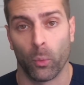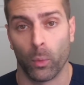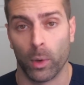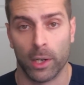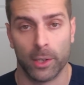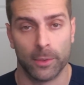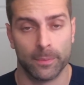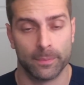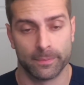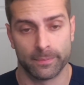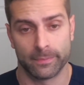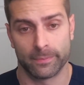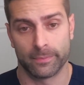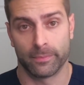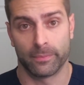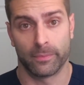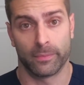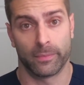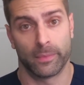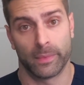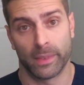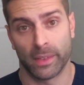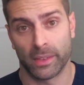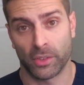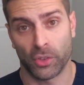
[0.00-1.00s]
Well,
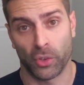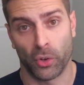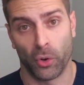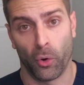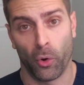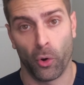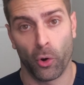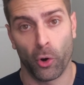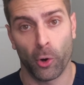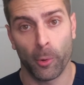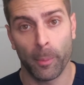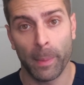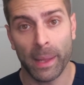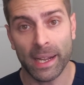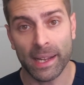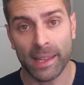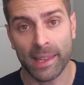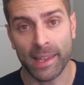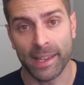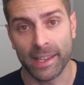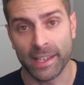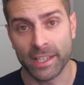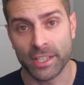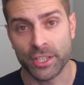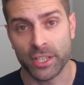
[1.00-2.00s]
it's an oral
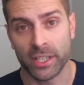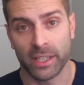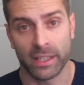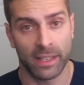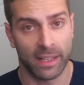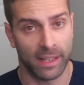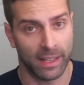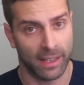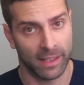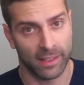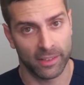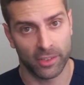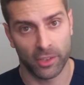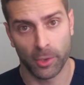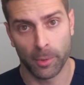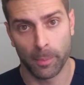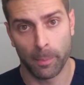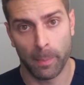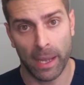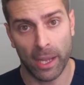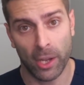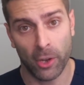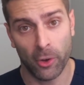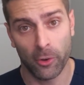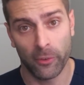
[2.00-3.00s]
medication, has good
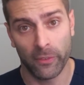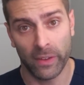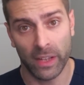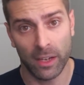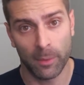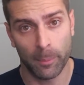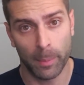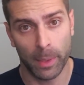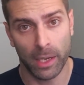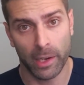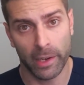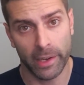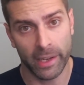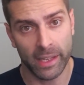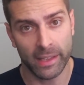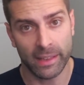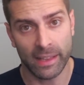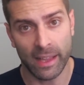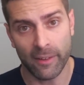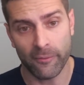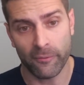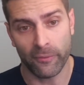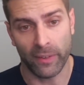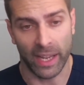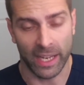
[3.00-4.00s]
bioavailability in
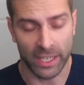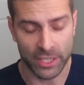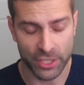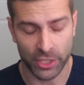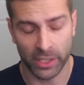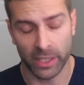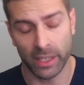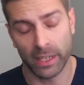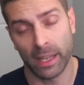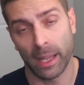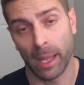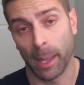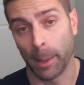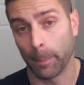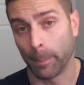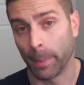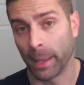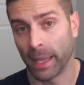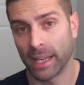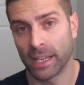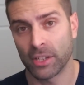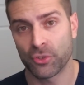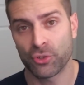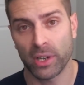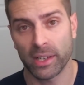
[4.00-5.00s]
that fashion. It
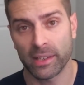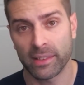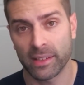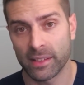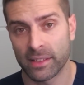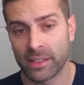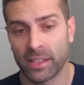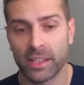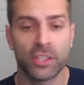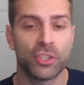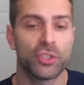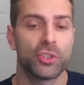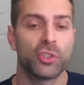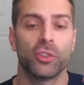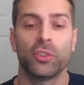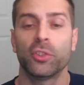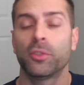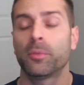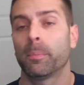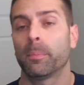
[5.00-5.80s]
penetrates the tissues,